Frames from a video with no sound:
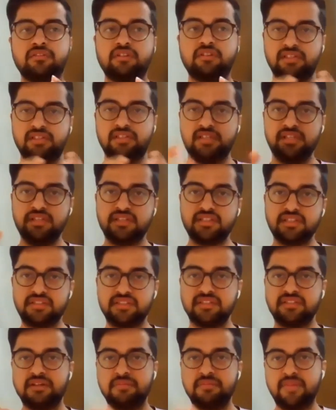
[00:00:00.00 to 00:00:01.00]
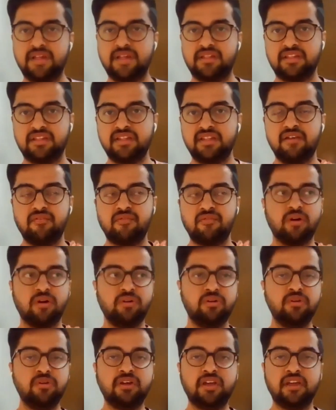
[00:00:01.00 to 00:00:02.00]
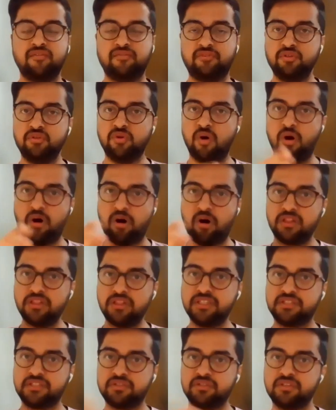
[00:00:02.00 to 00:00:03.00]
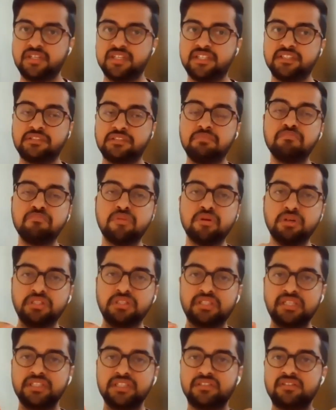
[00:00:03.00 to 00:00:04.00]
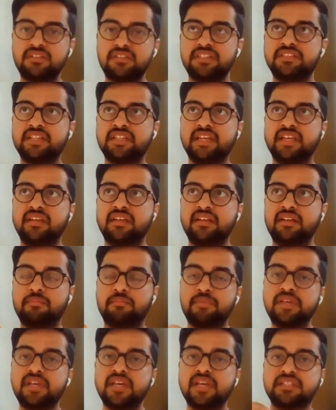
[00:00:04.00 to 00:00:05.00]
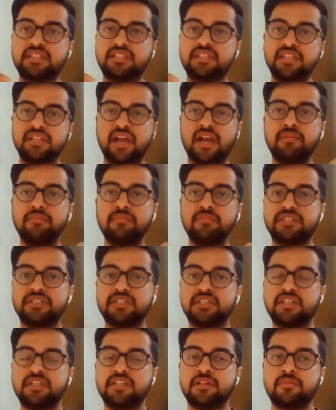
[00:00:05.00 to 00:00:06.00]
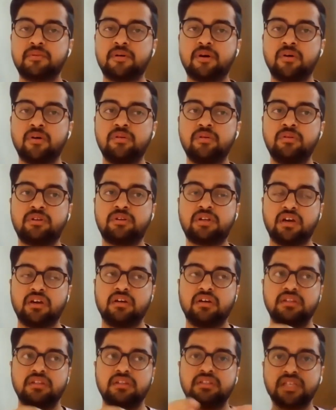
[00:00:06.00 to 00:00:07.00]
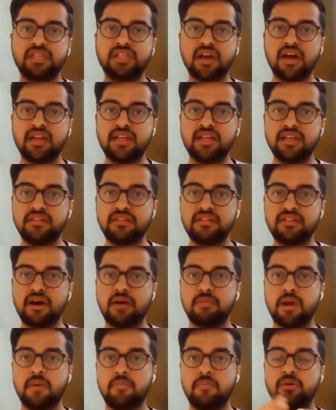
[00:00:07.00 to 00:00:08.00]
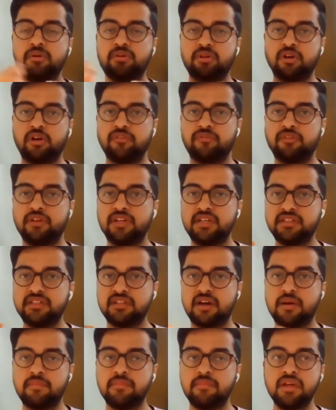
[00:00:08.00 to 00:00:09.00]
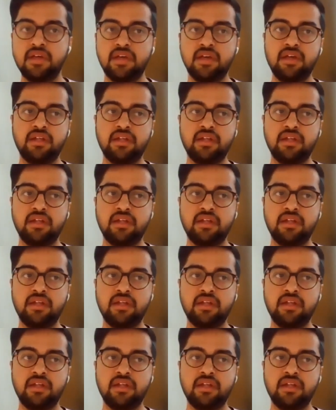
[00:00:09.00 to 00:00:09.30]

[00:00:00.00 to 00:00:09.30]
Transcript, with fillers: So actually, this is a message I want to give to all the students. Mostly students think PhD admission is about GRE exam, about TOEFL exam.